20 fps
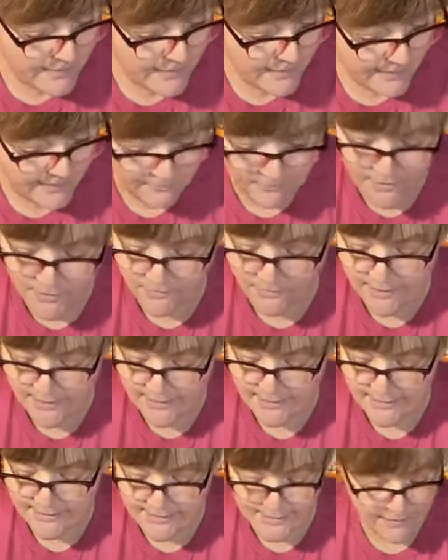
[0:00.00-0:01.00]
Okay, what do we
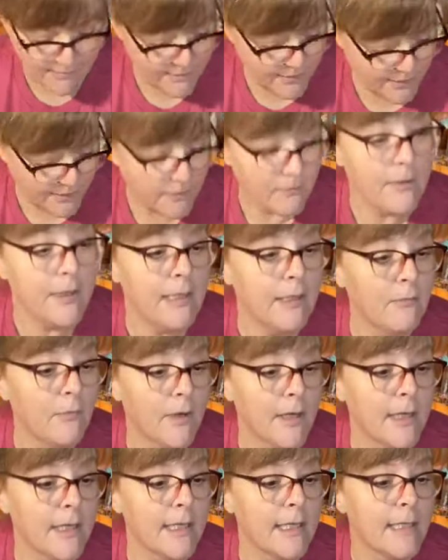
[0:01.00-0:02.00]
need down here? We need
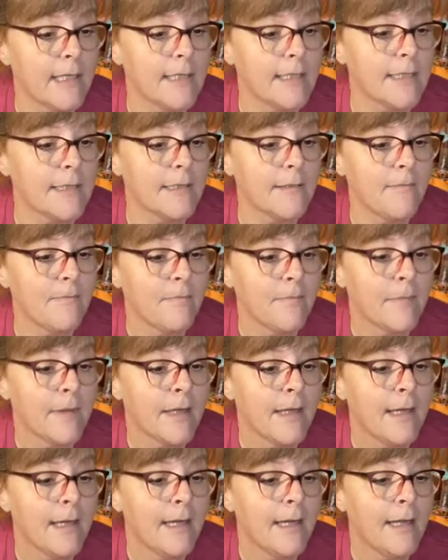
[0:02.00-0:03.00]
one of these.
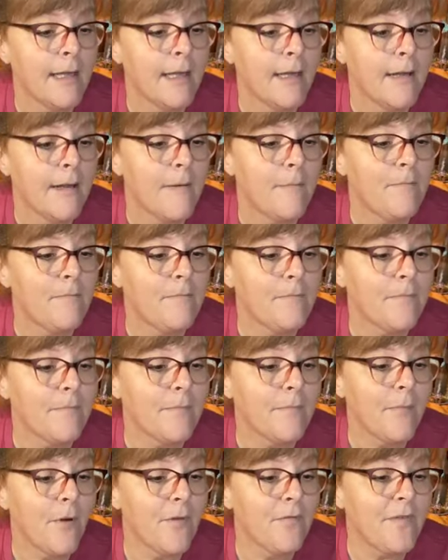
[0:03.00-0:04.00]

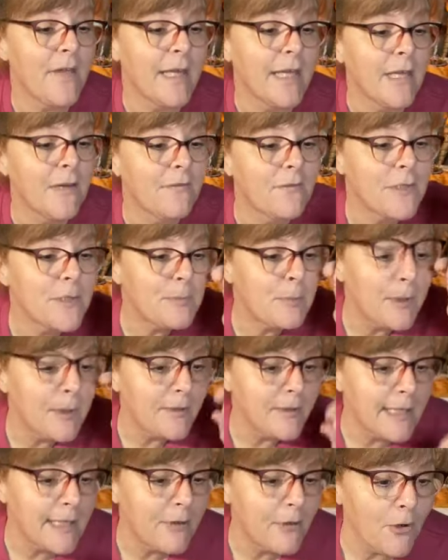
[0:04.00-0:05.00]
Well, thank you for
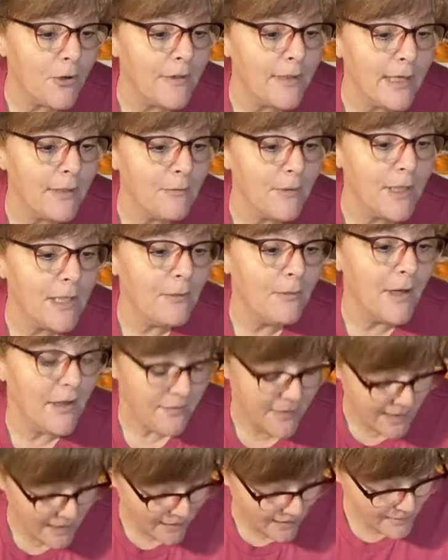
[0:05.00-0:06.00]
sprinkling. They coordinate really well.
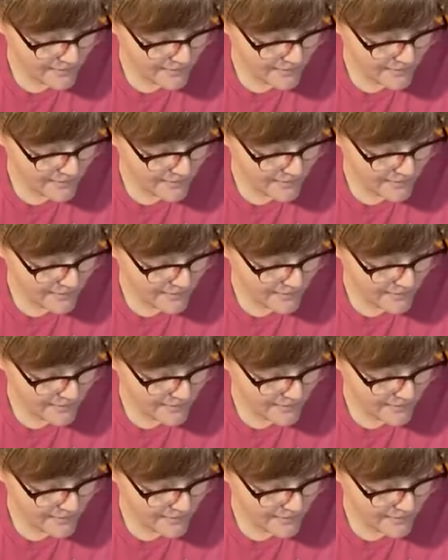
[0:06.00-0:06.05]
They